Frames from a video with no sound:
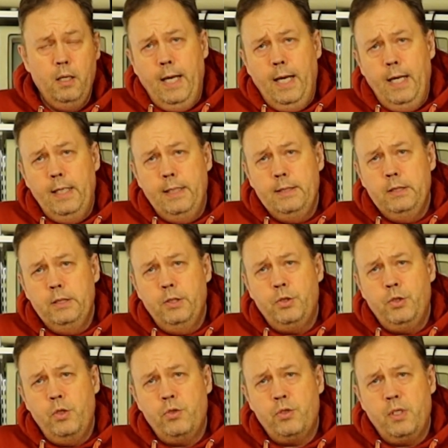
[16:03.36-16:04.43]
and the
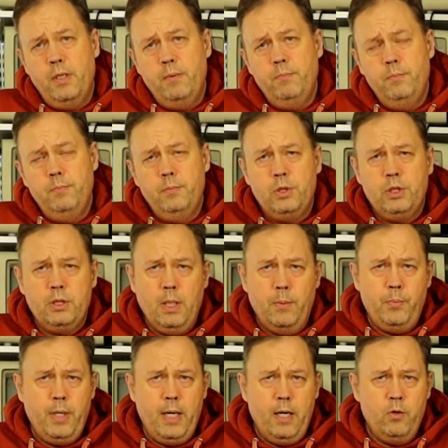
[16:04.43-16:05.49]
systems
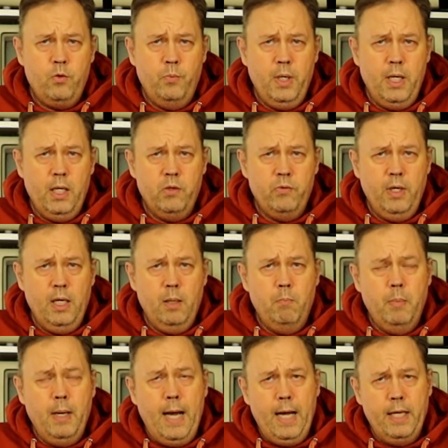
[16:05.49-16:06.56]
appeared to be in really
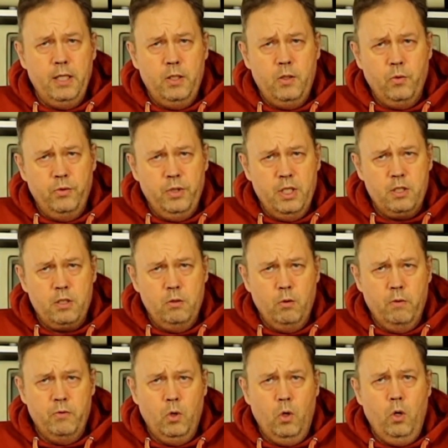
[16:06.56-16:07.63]
bad condition
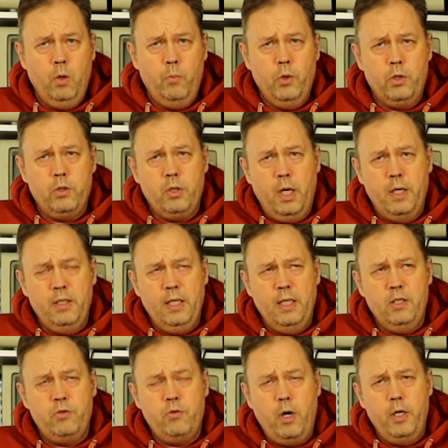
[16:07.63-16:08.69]
overall, but I
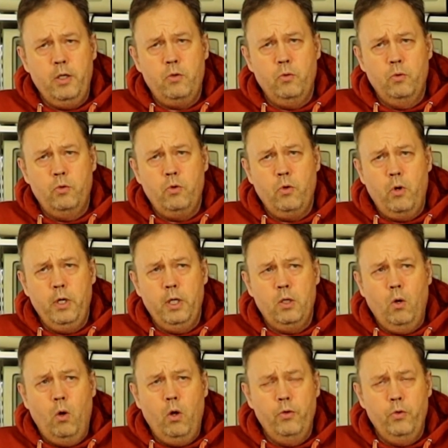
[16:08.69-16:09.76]
did try to turn it
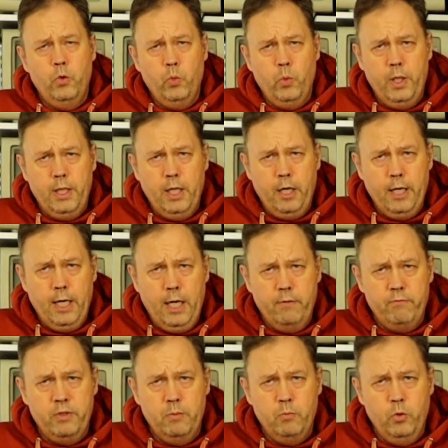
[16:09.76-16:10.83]
on when I
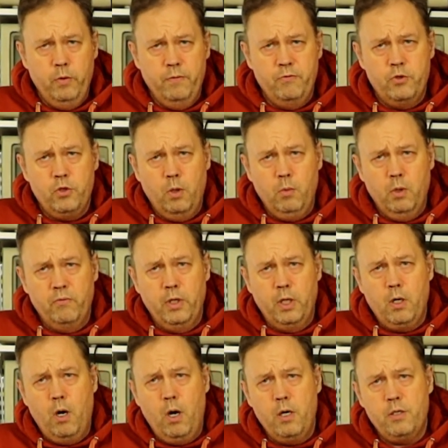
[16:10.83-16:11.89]
have removed some of the
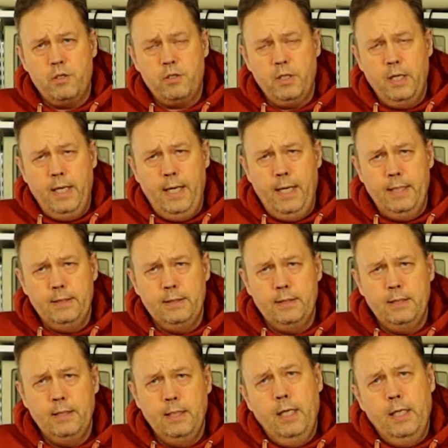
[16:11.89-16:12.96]
cards, and
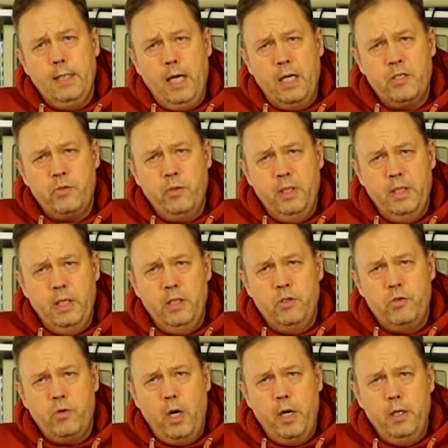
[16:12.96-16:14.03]
it actually did
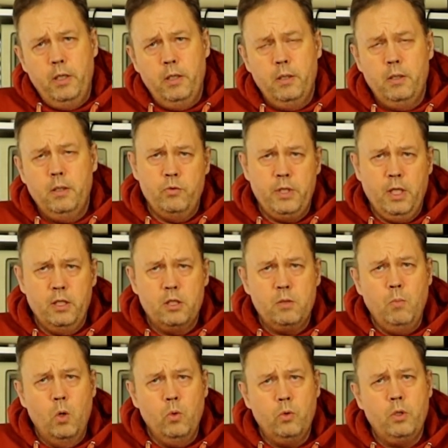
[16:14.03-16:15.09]
try to send
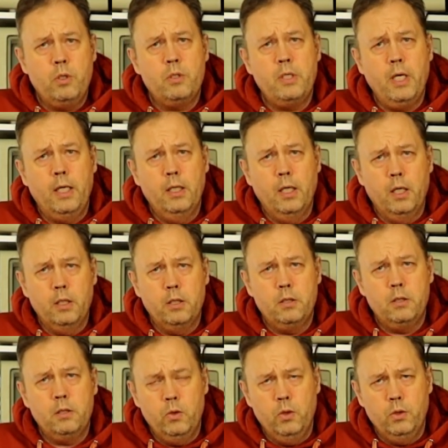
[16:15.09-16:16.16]
smoke
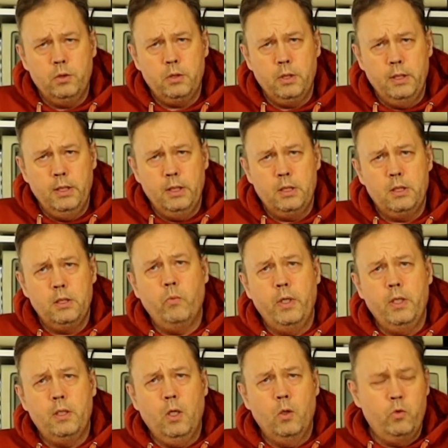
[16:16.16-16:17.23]
signals on us, and it
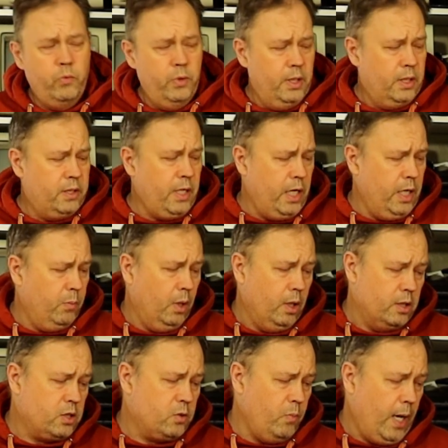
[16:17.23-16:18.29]
went out with a
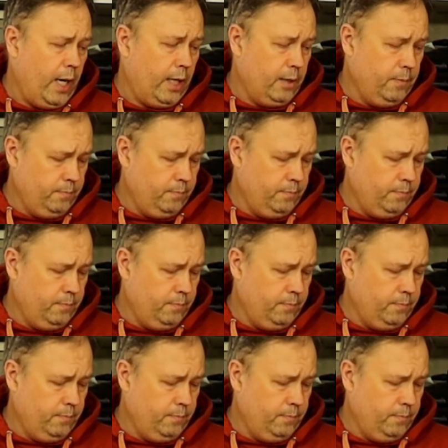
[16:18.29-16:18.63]
terrible smell.